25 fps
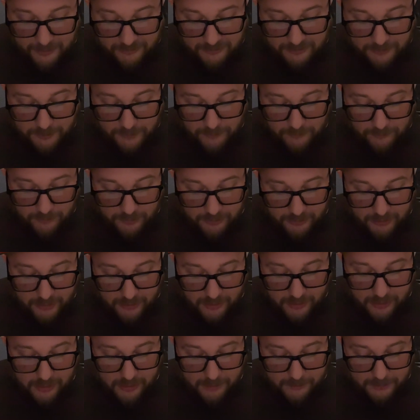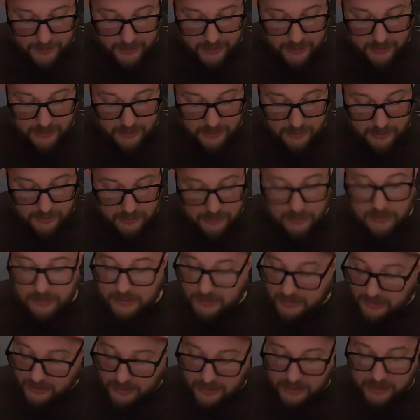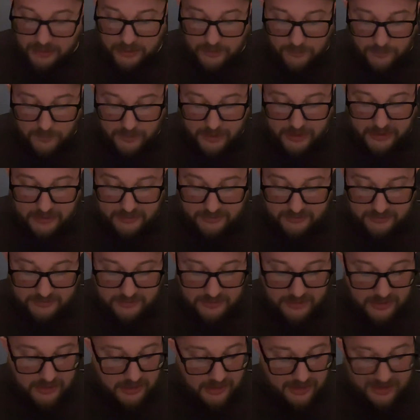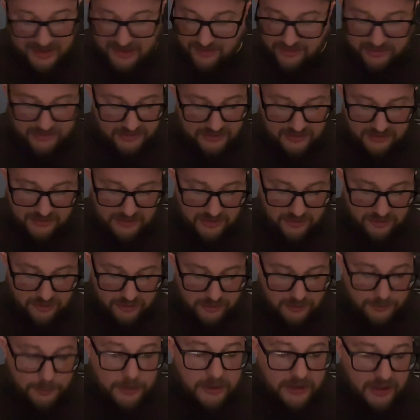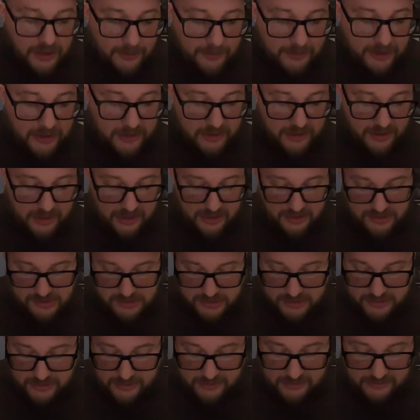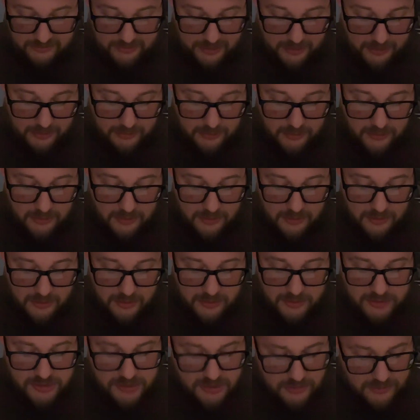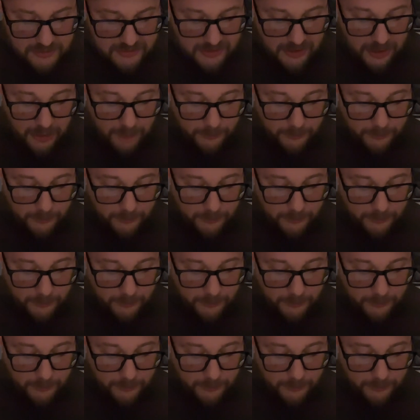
That must have been really hard on Betty. It was, and ever since then she just became like an angel in this town. She's